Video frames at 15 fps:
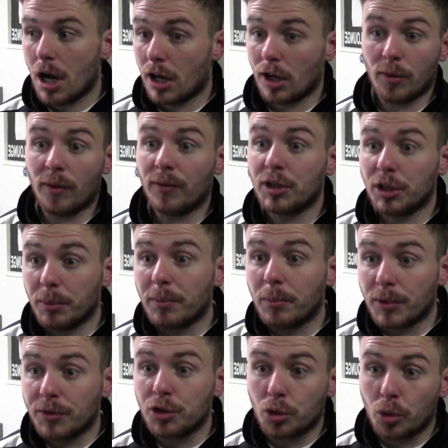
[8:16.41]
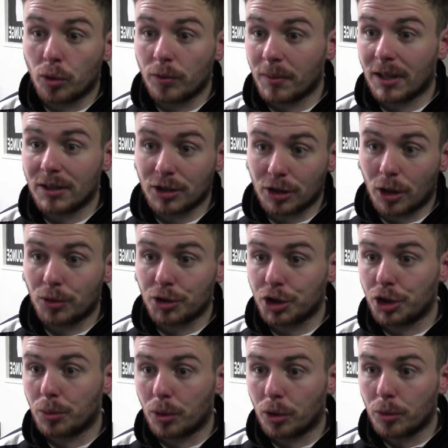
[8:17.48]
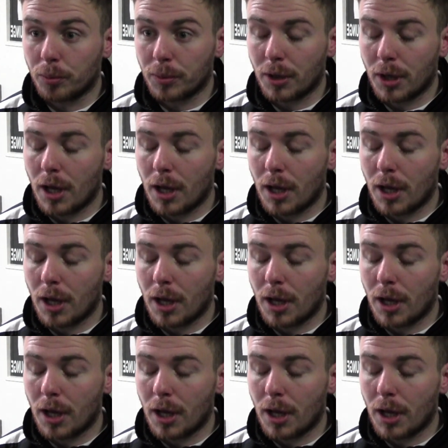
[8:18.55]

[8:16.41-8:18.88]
and obviously we've scored from that to go 2-1 up.